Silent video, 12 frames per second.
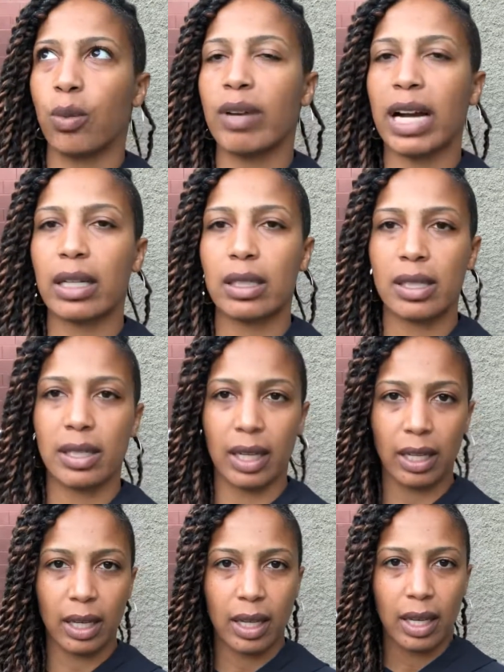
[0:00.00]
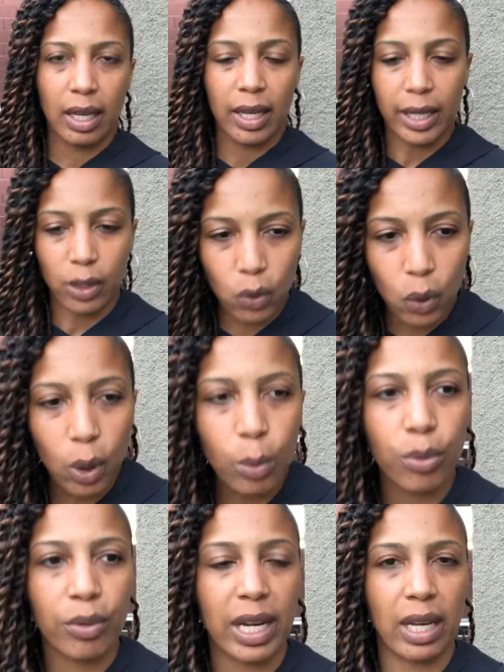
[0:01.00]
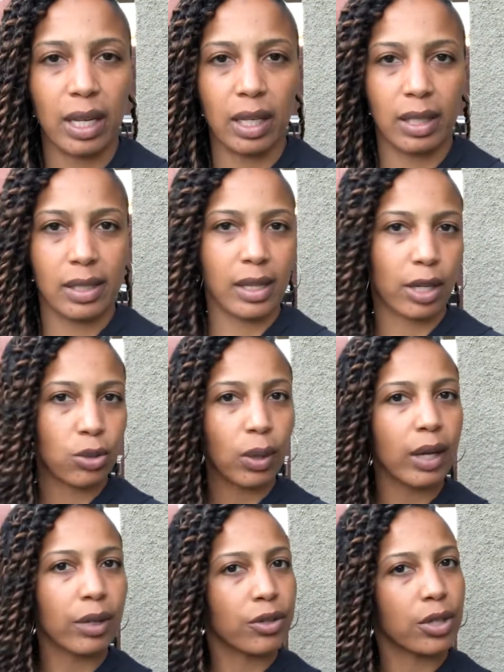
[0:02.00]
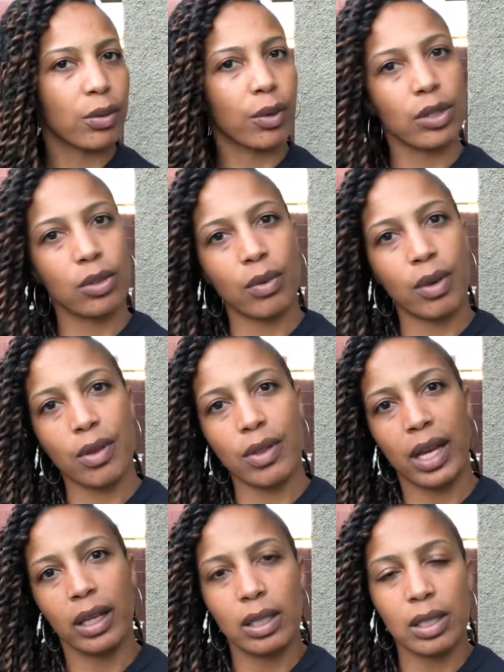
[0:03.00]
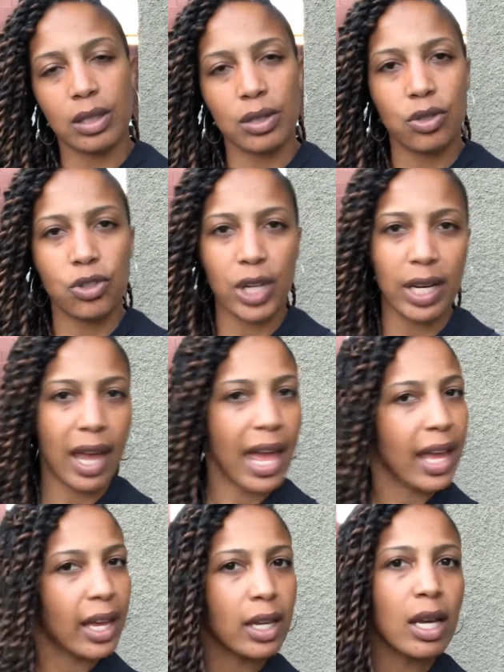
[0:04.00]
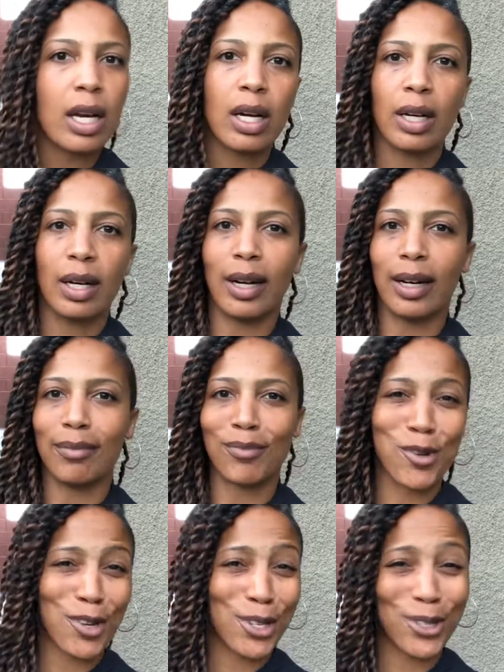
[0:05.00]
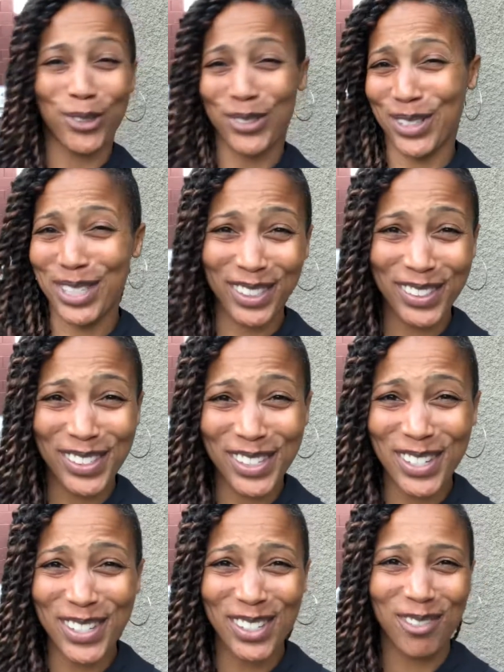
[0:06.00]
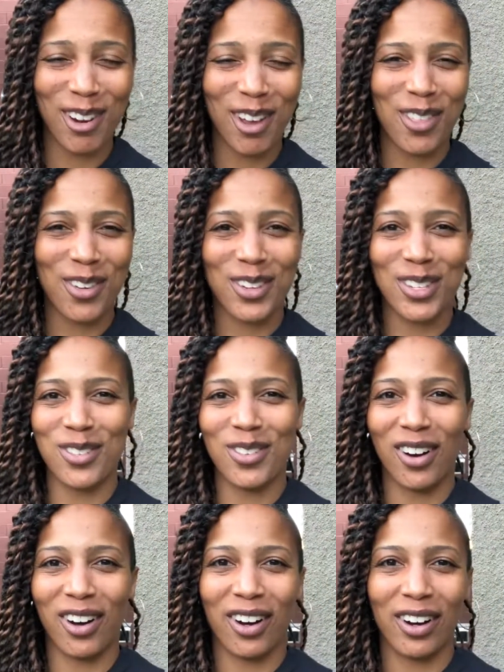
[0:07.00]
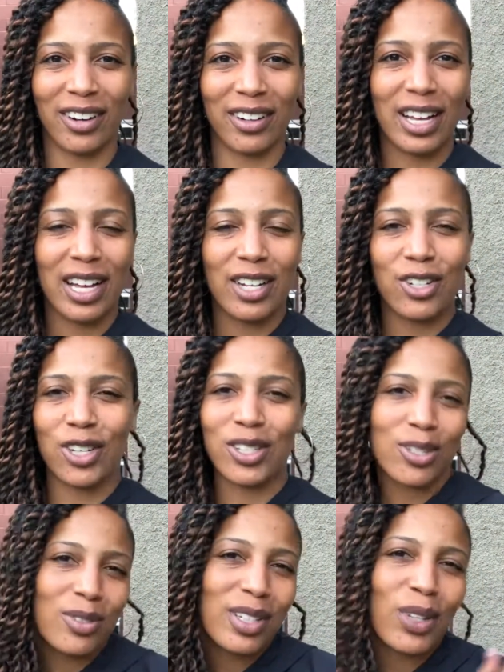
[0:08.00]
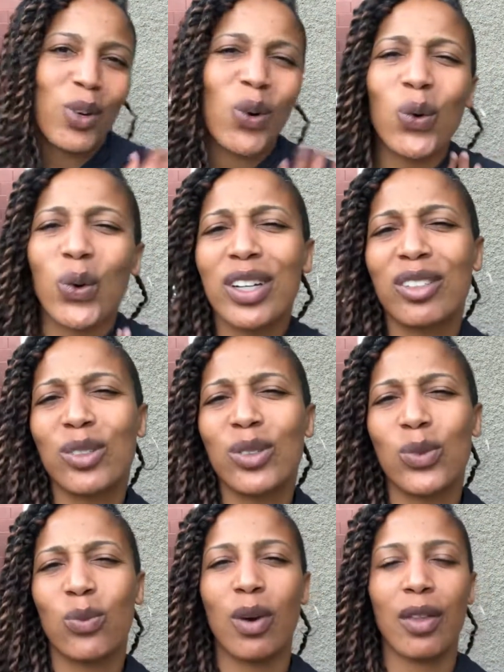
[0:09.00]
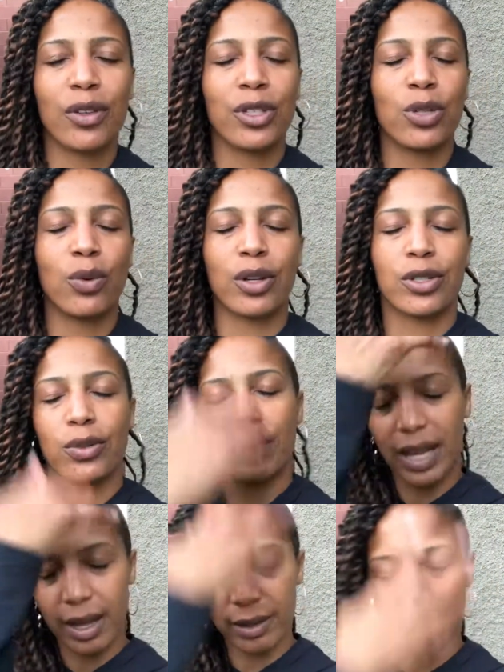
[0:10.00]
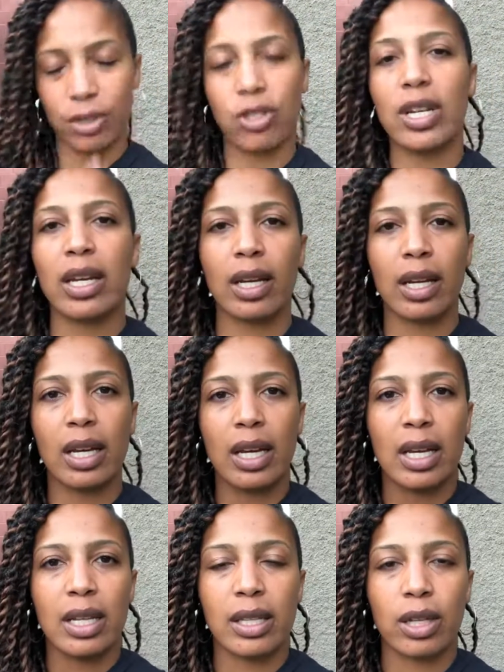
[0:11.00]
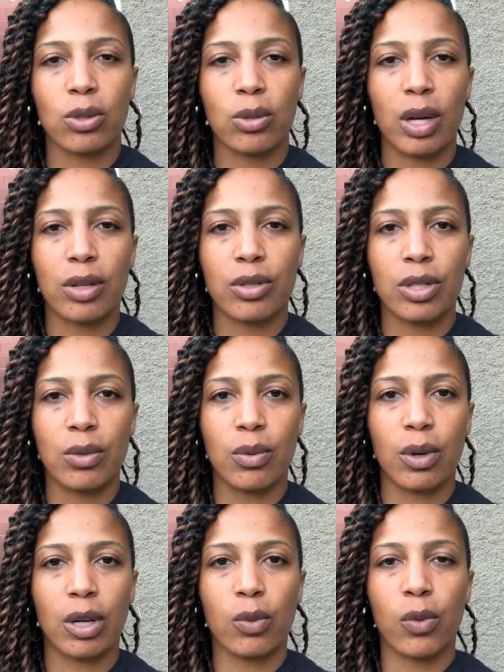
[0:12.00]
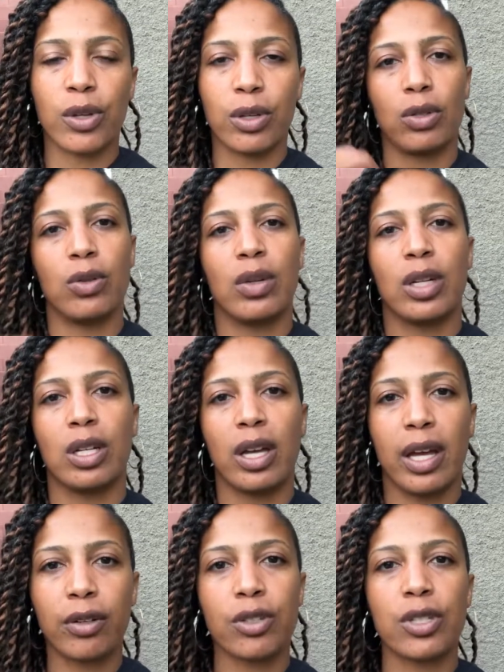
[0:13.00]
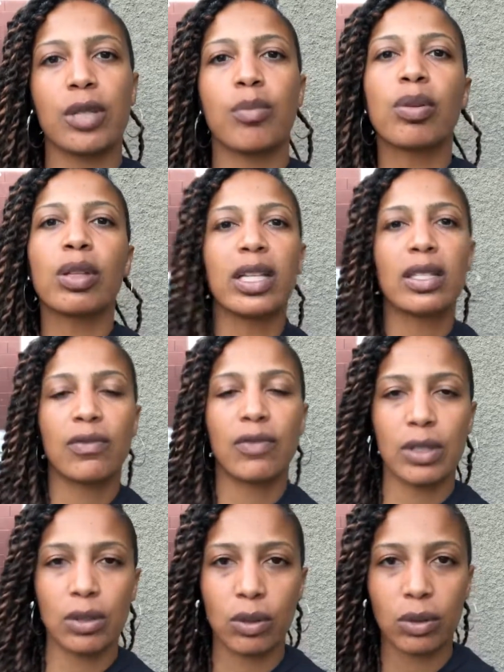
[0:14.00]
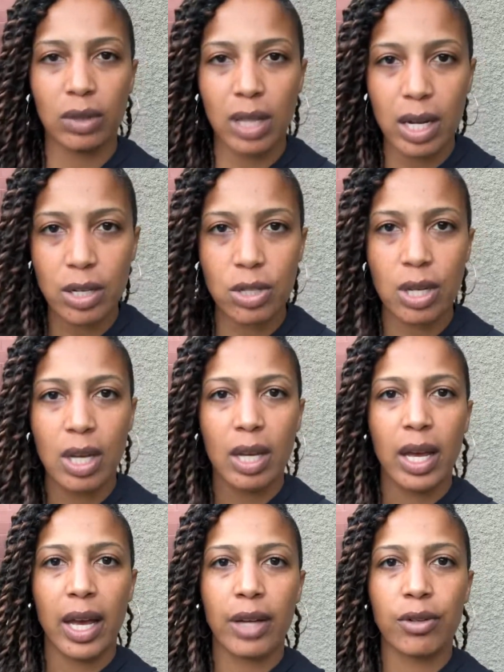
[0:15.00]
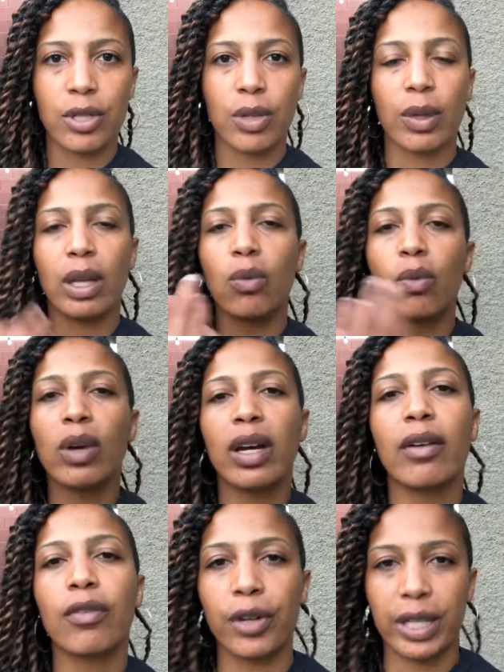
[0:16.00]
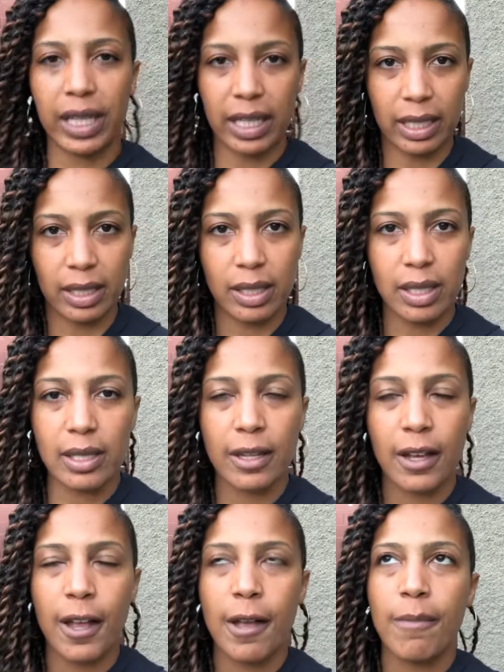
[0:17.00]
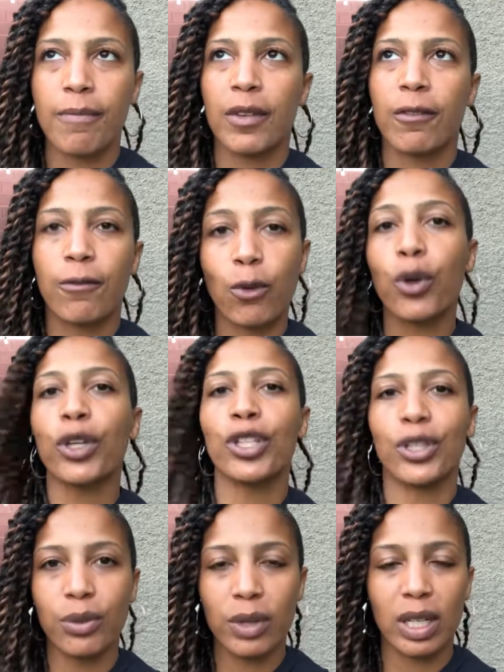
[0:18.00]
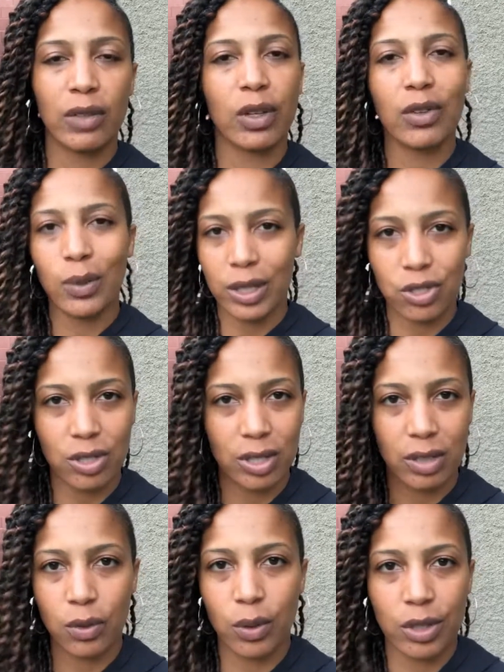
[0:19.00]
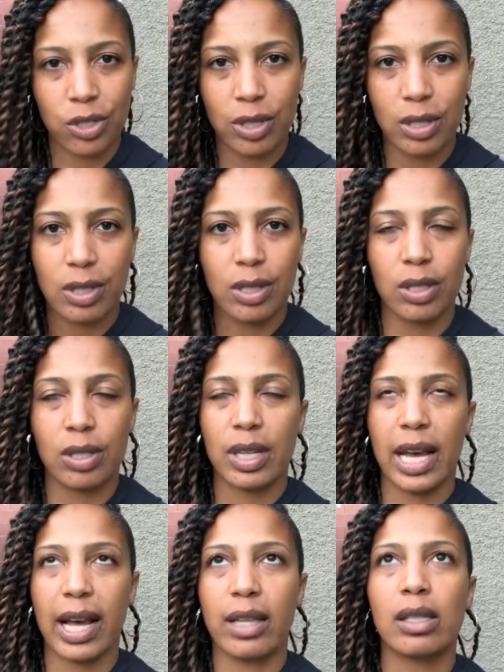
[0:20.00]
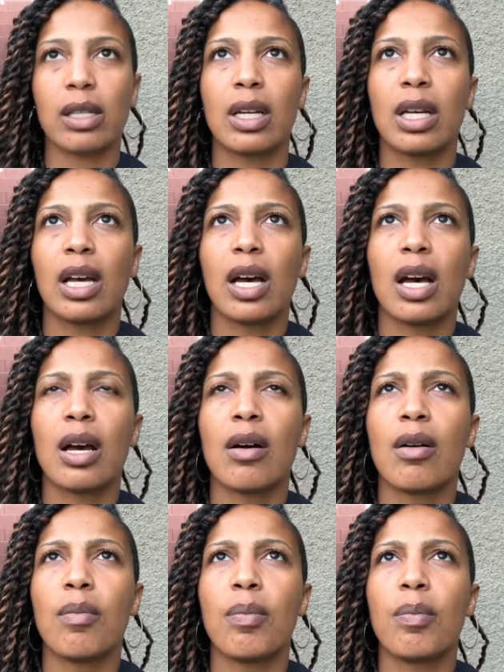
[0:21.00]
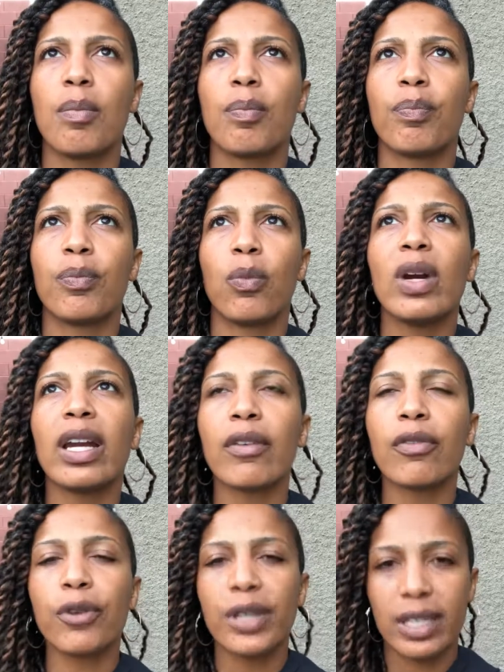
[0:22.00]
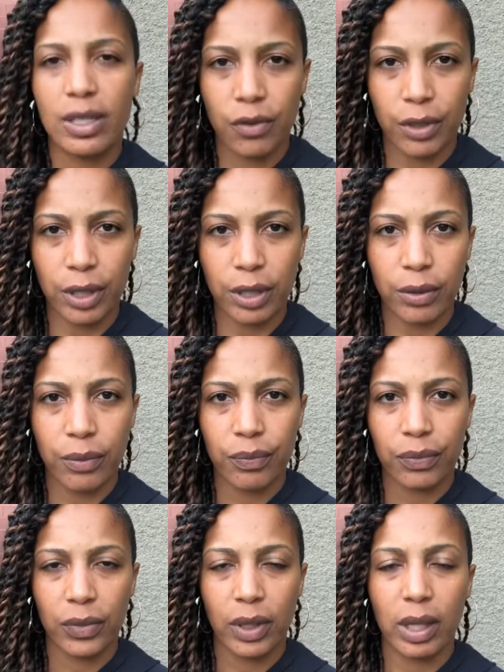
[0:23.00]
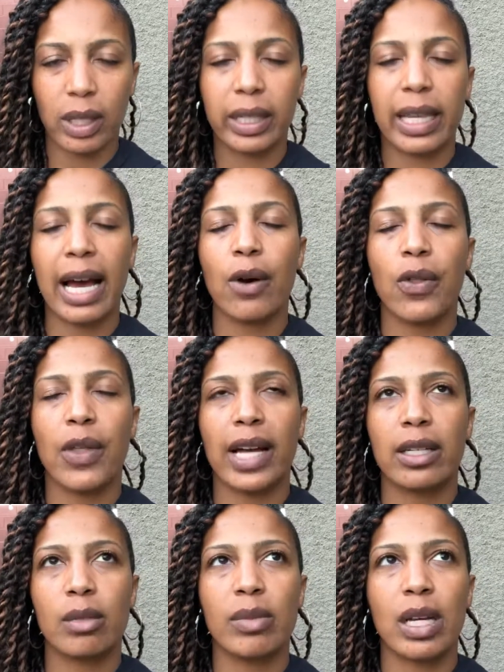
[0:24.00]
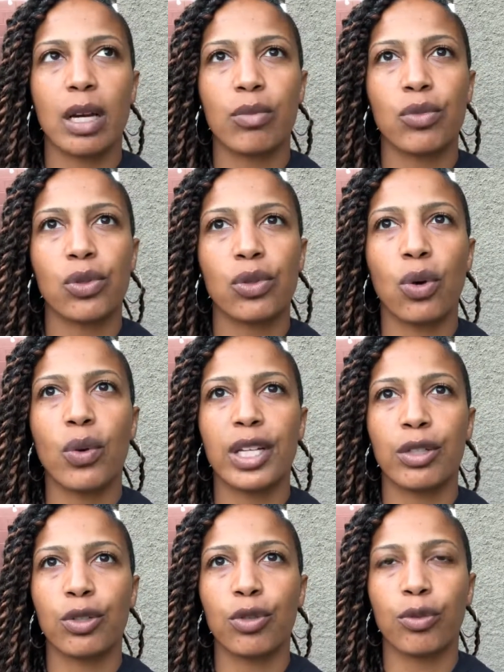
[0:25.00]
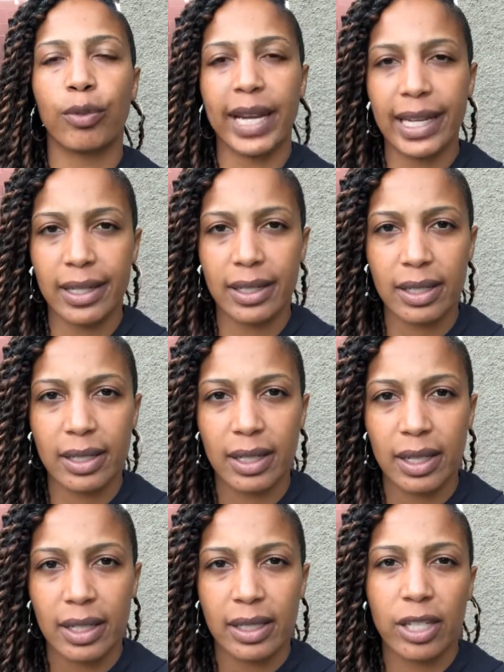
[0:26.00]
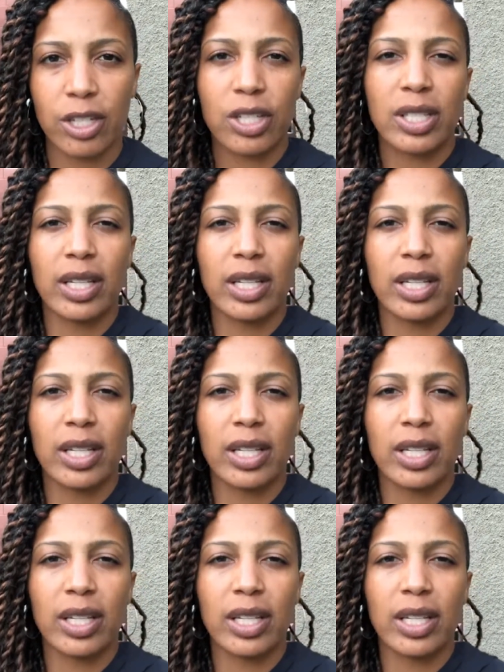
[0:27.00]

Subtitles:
practicing, incorporating sexual energy work. So whether that is jade egg, crystal dildos, whether you are just using oils, whether you are doing energetic sexual energy work, whether you're doing energy plus physical touch energy work, like whatever it is for you, and if you have questions, of course, just ask. Whatever it is for you, allow that to become so ingrained, such